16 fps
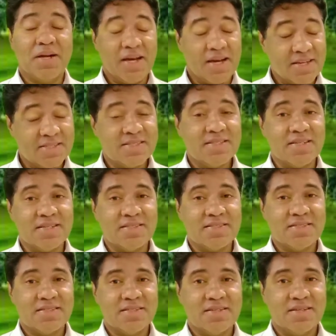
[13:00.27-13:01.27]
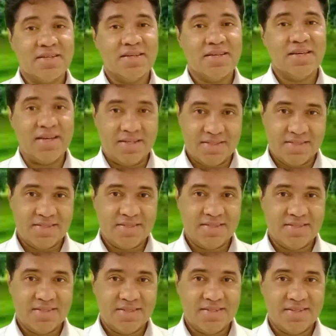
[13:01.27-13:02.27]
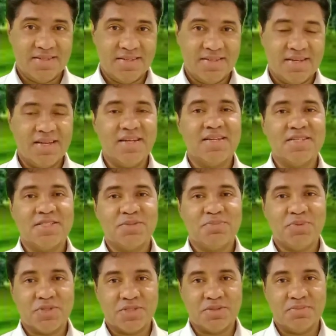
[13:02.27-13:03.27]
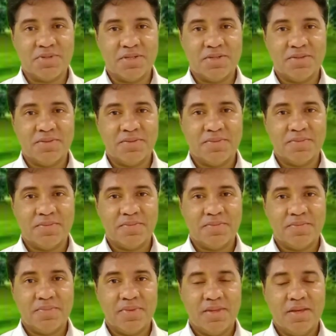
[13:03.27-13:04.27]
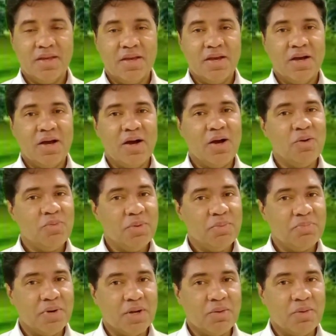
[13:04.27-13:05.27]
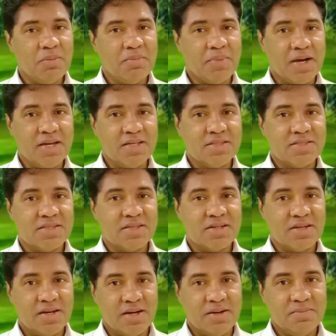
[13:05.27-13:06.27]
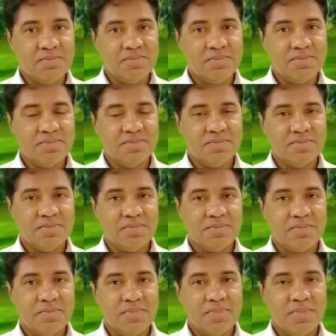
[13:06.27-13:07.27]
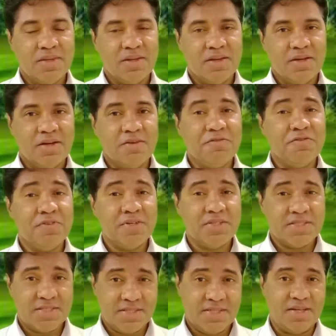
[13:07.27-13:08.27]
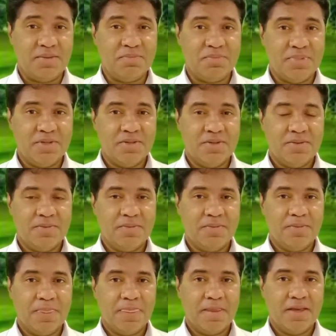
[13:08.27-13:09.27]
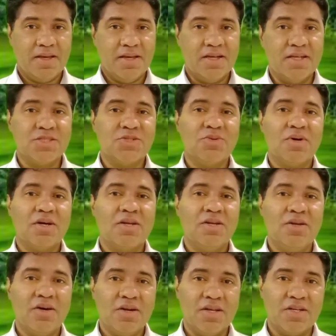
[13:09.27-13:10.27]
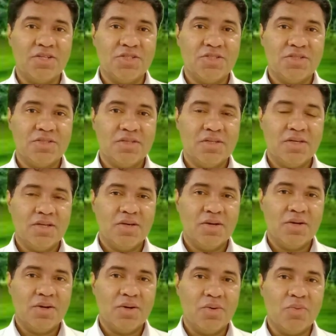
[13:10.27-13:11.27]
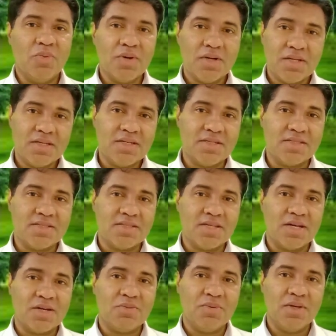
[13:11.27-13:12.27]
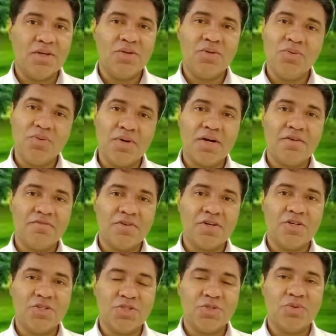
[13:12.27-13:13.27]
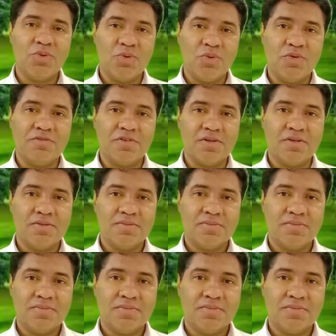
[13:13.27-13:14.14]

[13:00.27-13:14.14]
But the answer is yes, it is possible. How we bring our minds to calm? The first step is to acknowledge what it is that we do have control over,